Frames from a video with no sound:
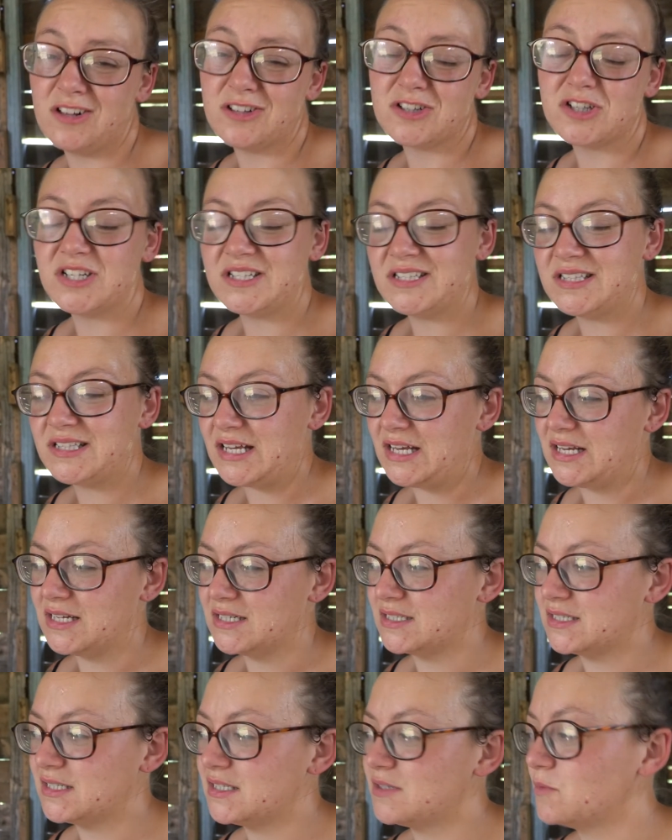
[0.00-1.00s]
good
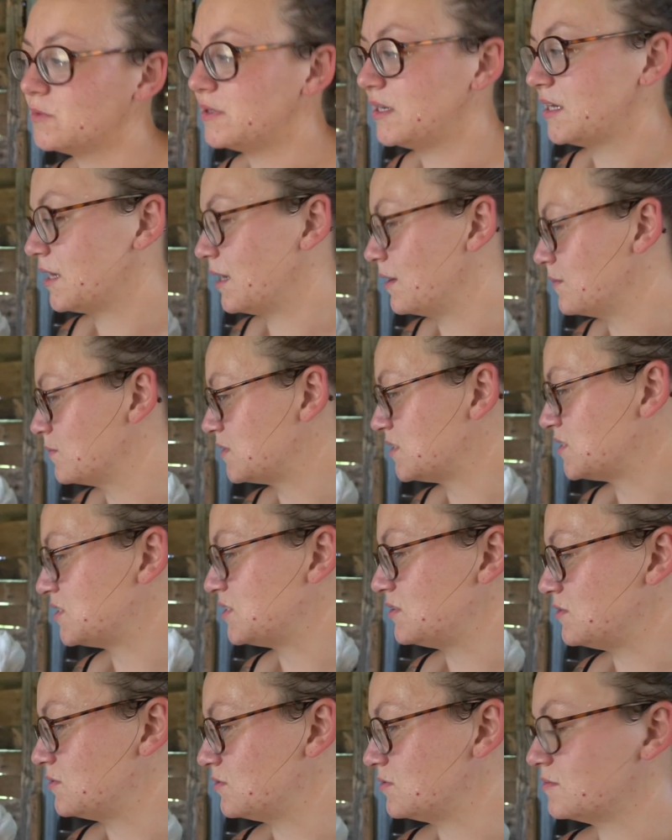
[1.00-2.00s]
things when it comes
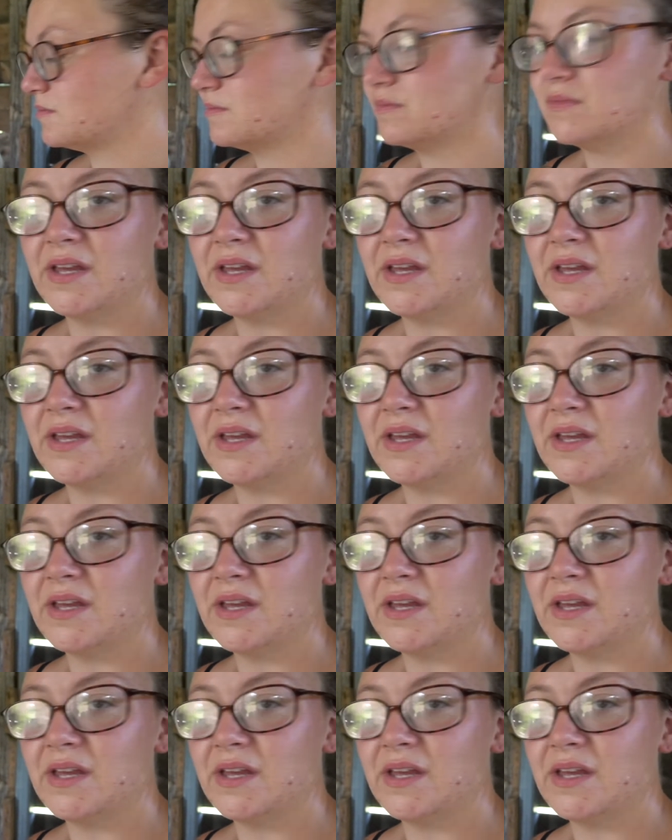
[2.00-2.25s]
to